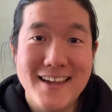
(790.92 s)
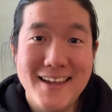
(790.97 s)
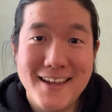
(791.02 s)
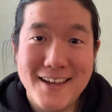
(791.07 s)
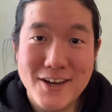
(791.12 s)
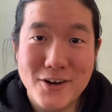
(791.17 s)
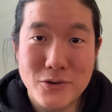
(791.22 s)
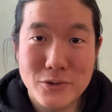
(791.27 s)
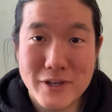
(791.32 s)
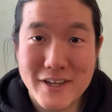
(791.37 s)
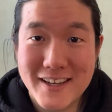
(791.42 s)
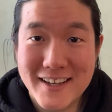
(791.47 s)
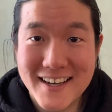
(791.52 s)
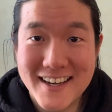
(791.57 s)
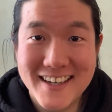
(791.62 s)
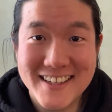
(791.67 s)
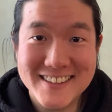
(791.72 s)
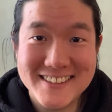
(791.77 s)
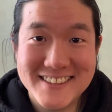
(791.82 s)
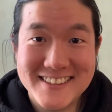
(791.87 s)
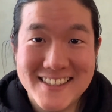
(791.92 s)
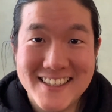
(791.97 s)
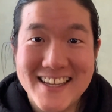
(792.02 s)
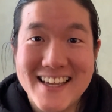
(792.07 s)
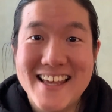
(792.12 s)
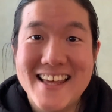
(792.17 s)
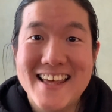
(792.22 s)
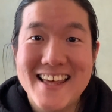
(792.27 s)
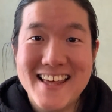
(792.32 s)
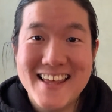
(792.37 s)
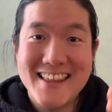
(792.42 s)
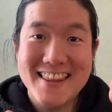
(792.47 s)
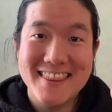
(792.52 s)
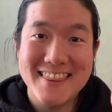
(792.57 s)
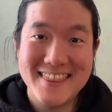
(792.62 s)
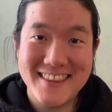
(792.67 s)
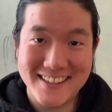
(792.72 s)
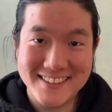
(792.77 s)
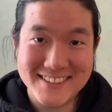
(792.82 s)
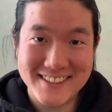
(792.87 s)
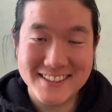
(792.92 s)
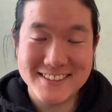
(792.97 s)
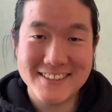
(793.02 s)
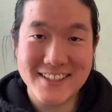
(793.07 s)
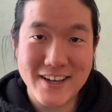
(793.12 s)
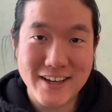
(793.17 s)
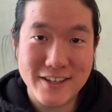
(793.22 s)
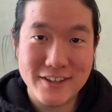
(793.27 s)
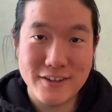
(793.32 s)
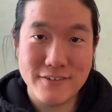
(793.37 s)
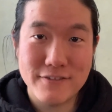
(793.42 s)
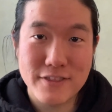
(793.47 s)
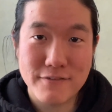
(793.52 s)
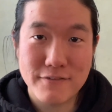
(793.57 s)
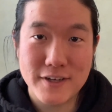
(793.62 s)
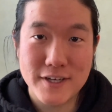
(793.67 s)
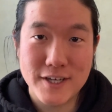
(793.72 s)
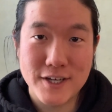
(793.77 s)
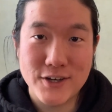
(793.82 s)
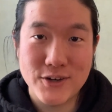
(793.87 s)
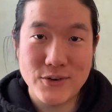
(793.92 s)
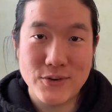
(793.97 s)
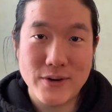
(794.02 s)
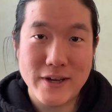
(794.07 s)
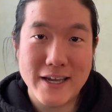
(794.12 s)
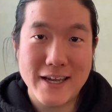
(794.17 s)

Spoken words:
Okay guys, this is the end of the video,